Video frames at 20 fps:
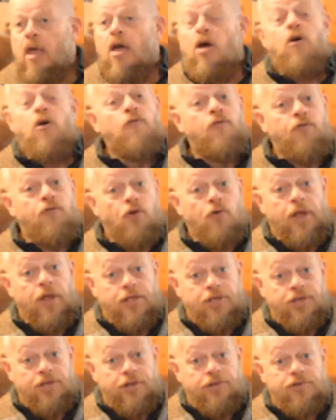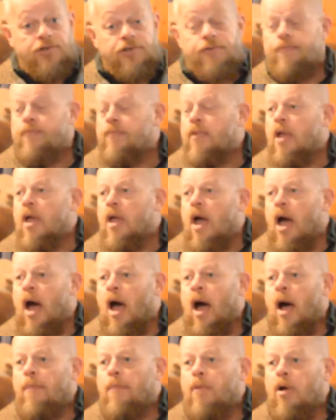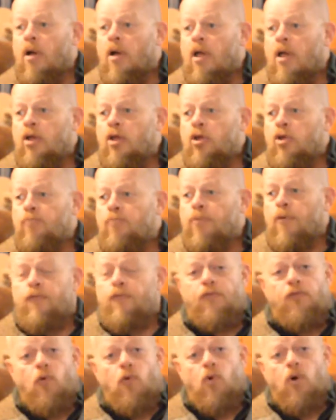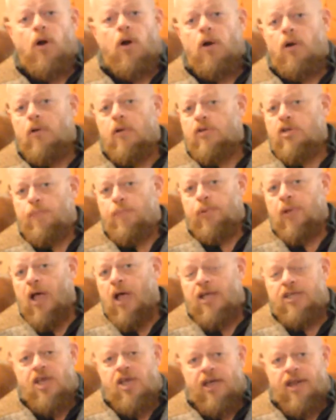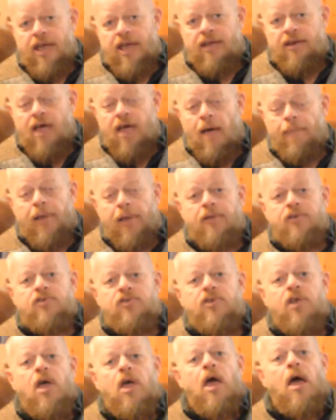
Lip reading: For instance, before supply-side economics,